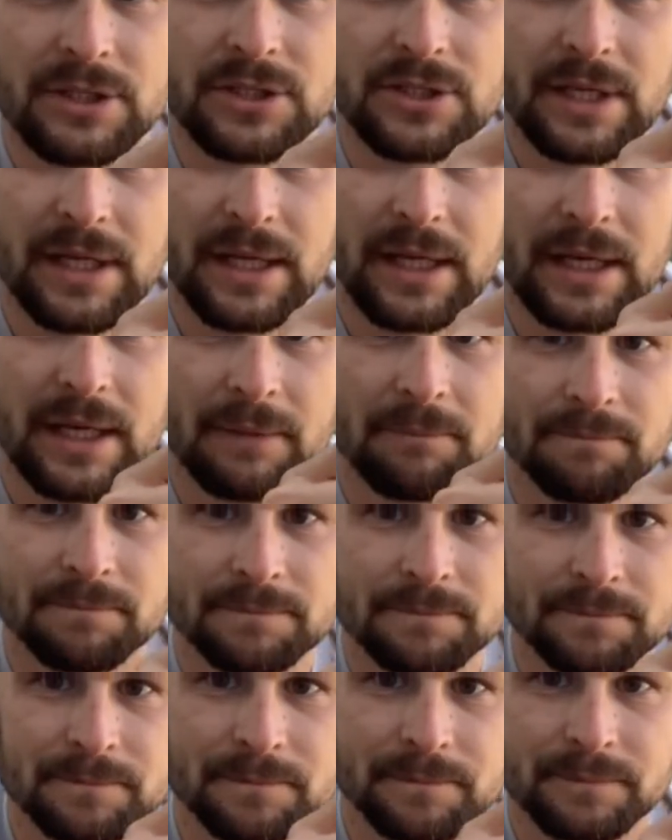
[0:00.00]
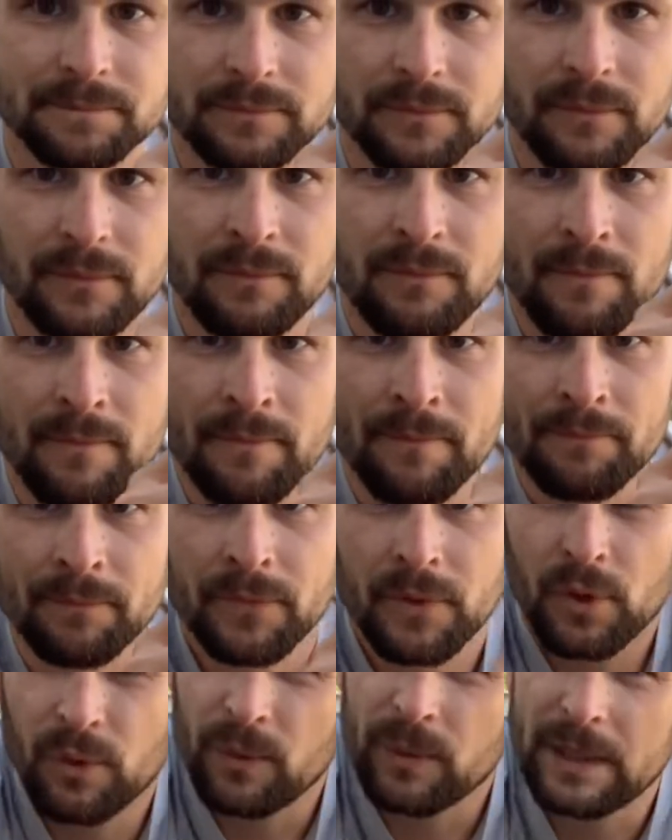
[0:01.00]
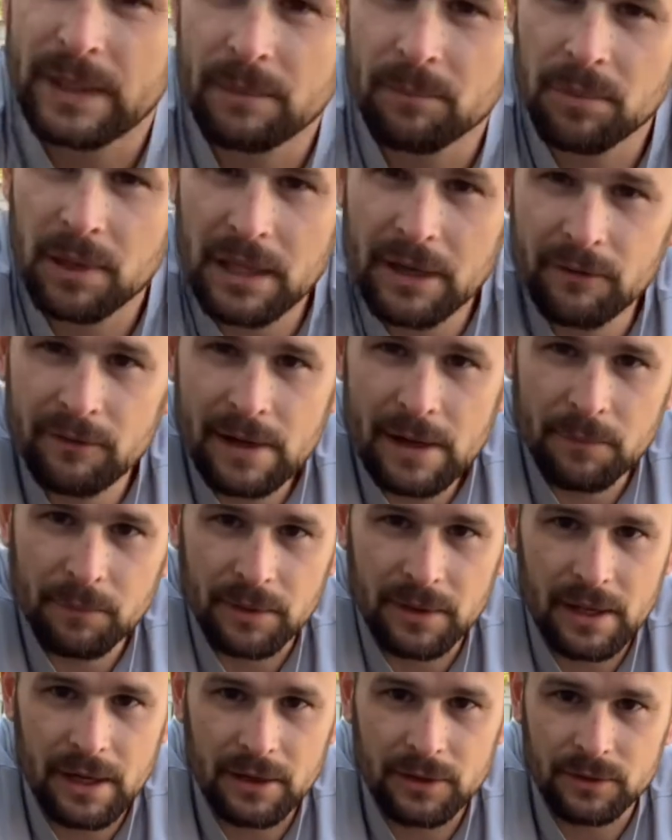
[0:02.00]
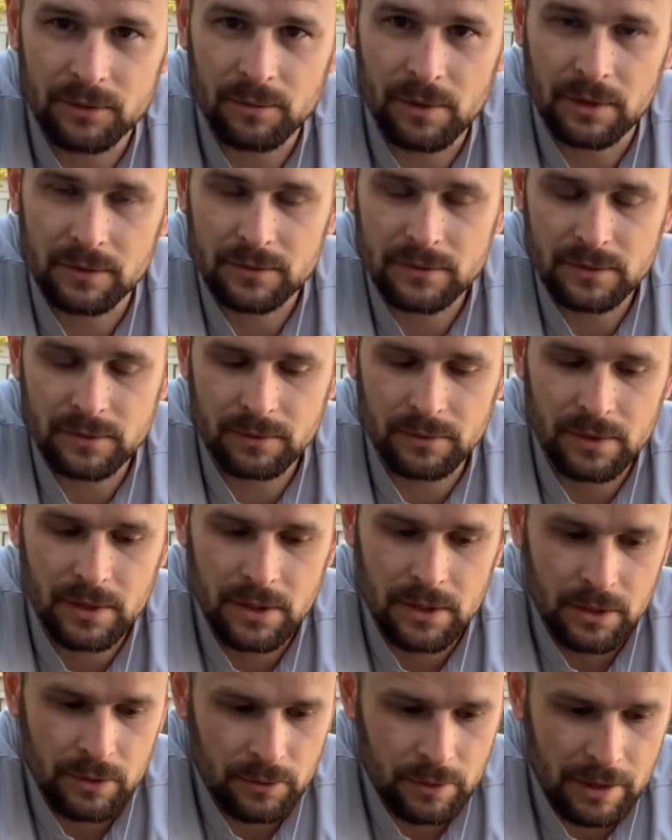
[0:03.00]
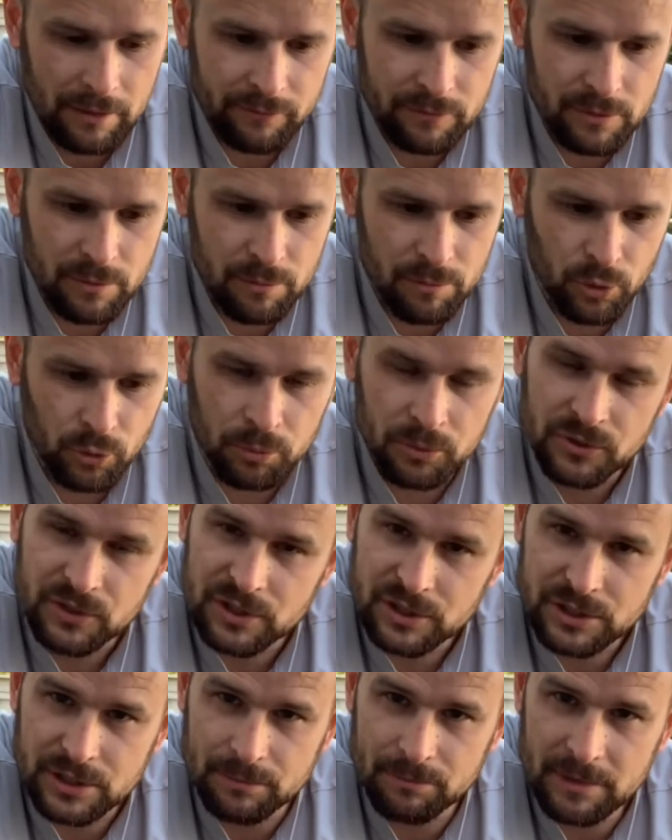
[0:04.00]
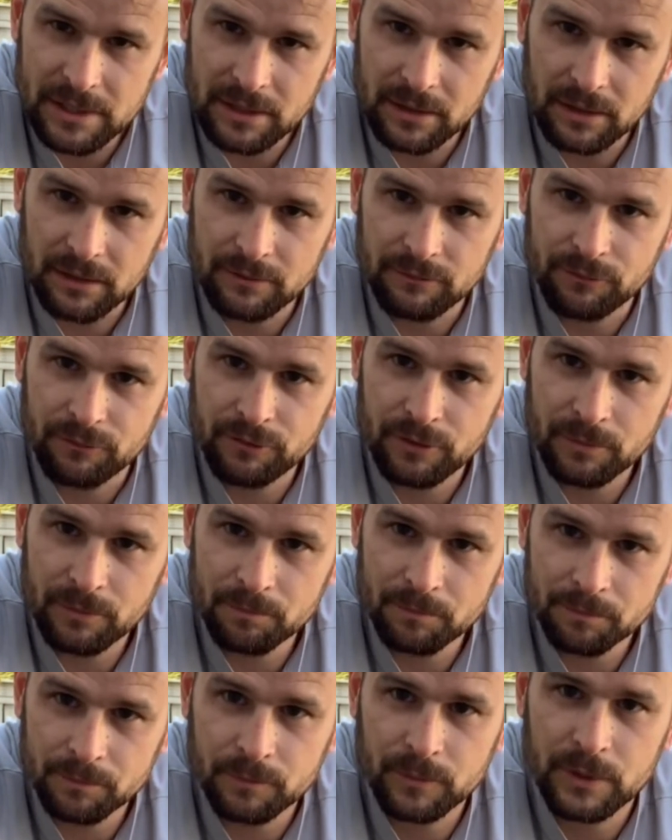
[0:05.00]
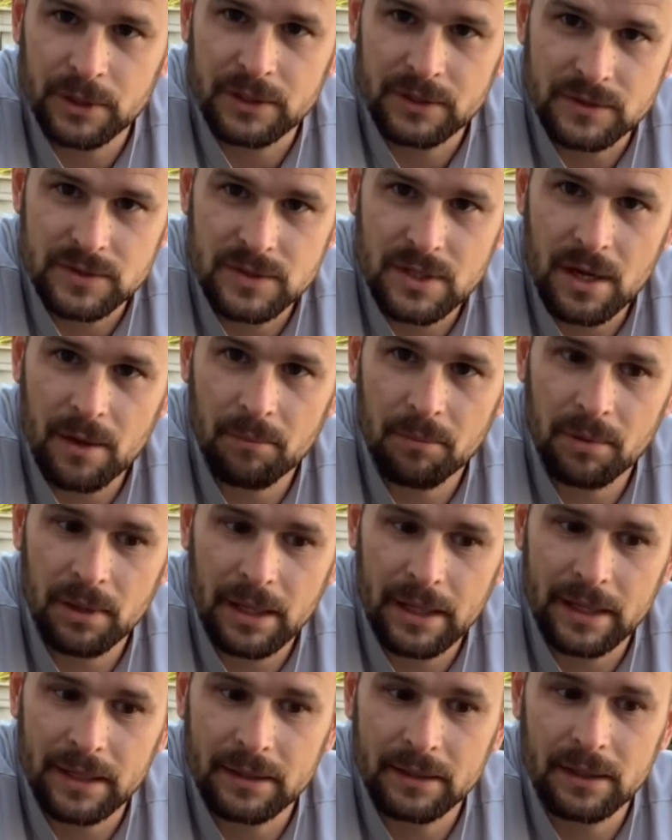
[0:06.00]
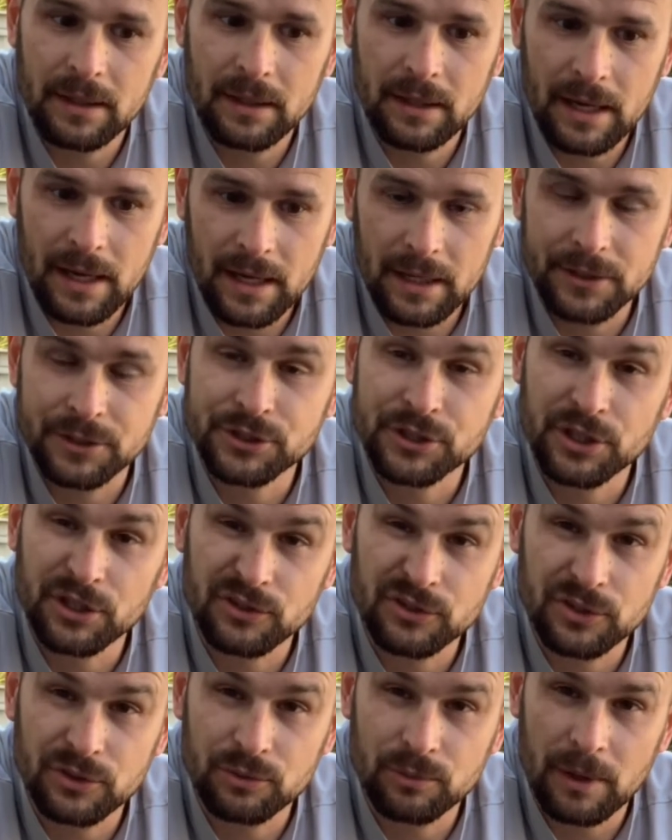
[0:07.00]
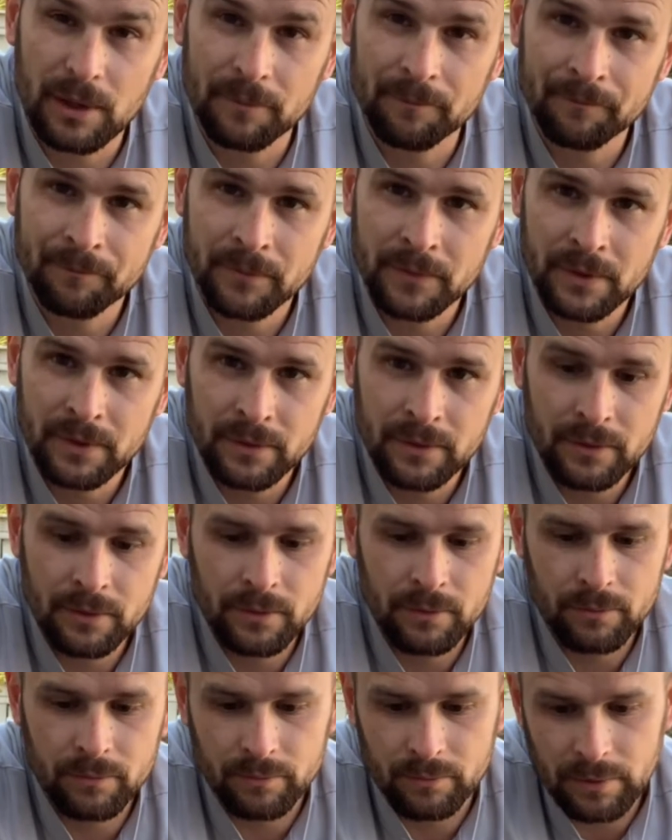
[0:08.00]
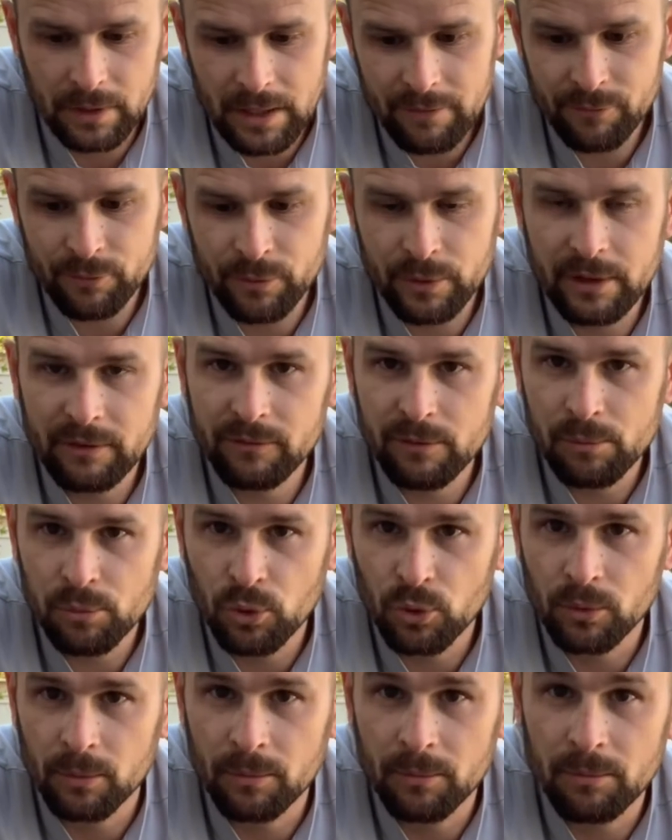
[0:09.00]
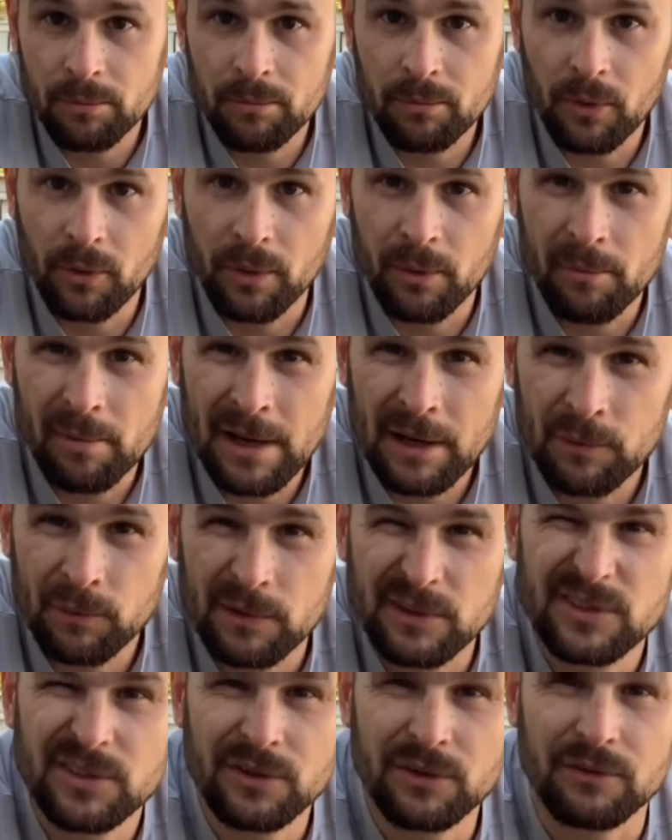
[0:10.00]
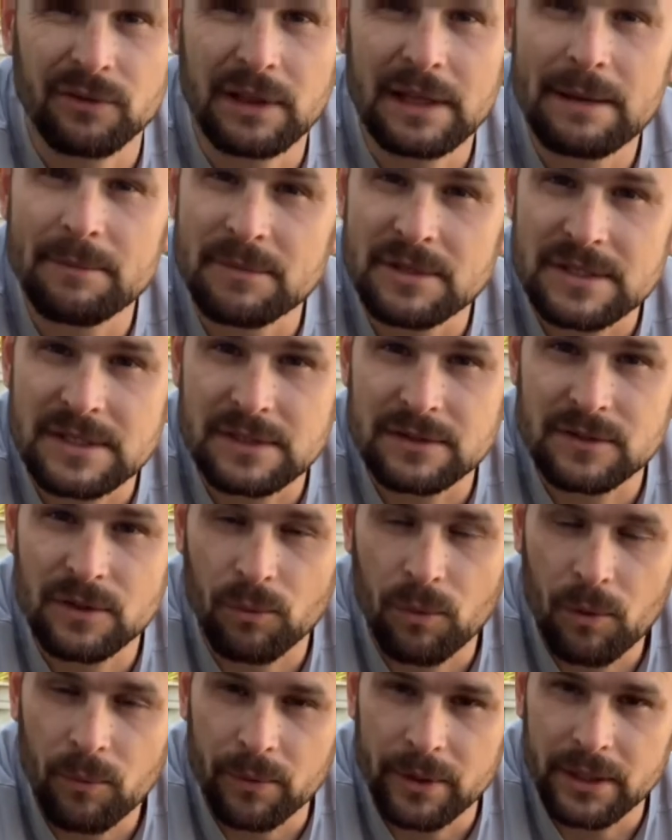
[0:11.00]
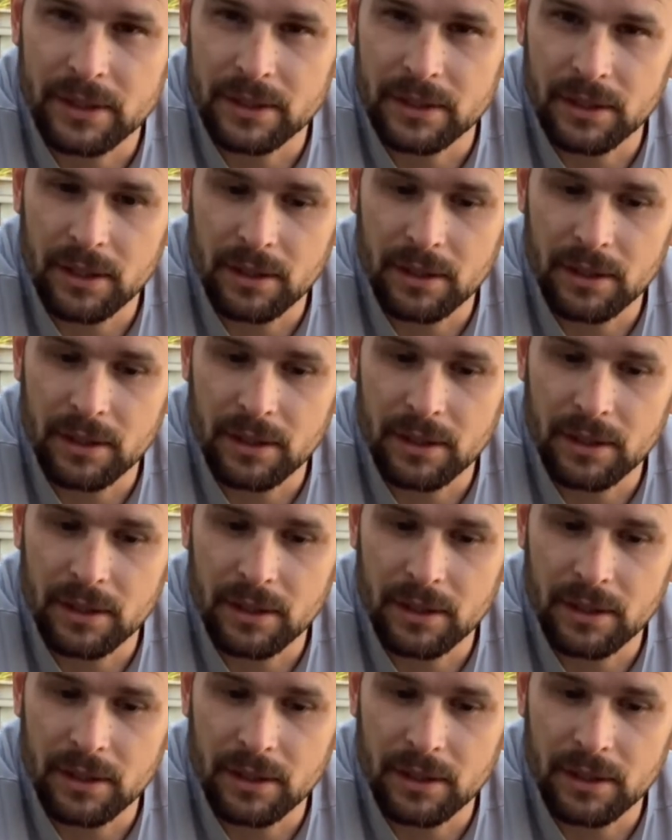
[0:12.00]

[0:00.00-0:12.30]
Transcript: digging in. And we can play around with that as well. So having the ball position middle and front, we can start playing high shots as well. Whenever we have the ball on the back, we're sort of limited to what we can do.